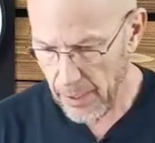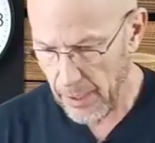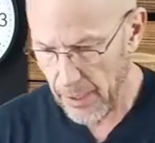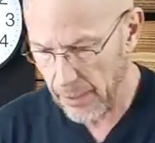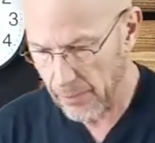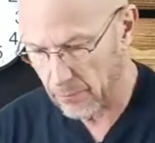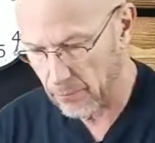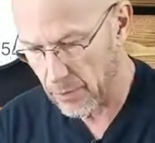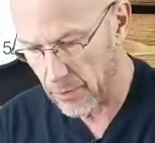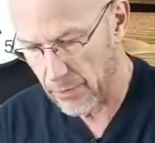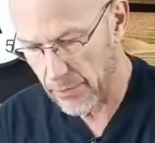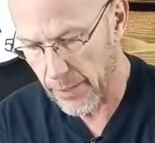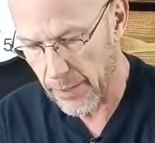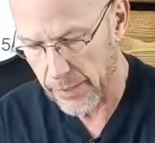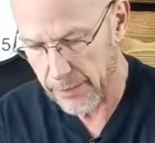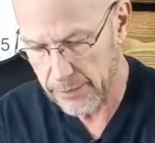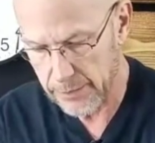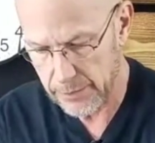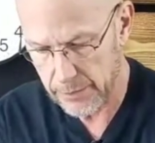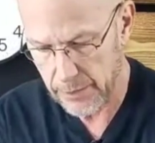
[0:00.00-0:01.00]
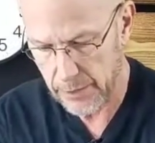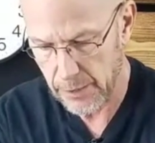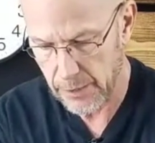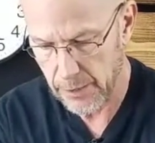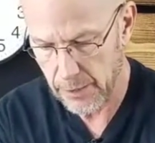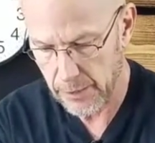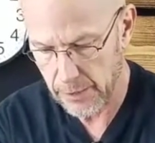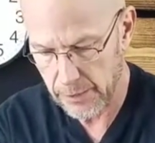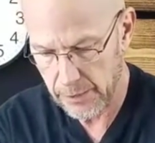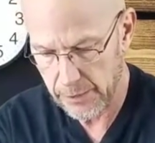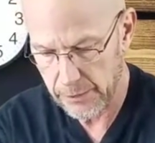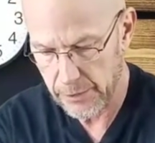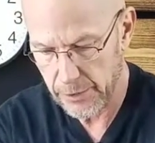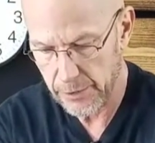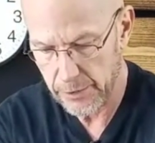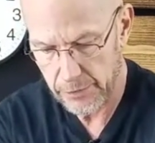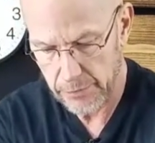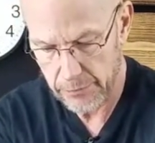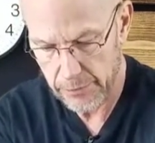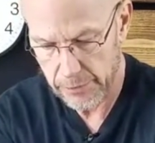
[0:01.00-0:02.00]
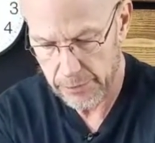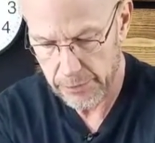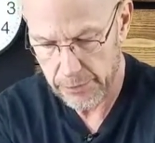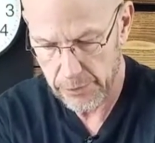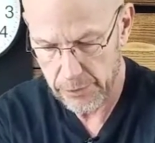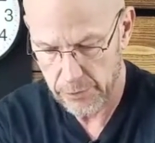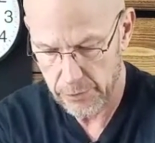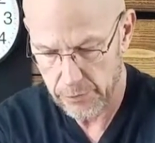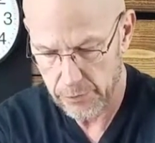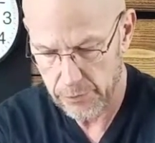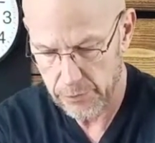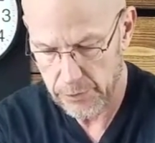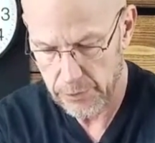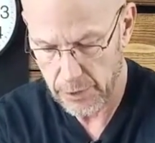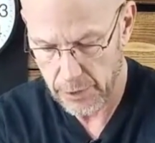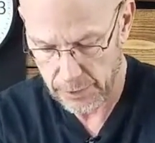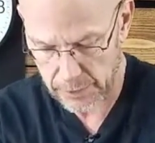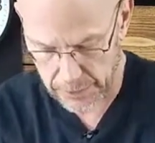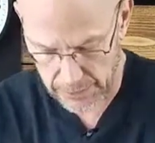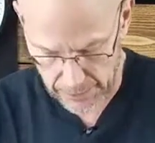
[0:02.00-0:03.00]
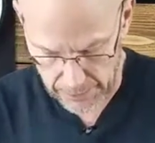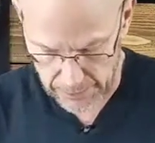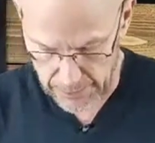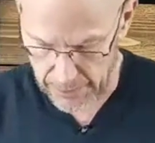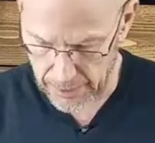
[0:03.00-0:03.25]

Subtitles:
And while that's continuing to saute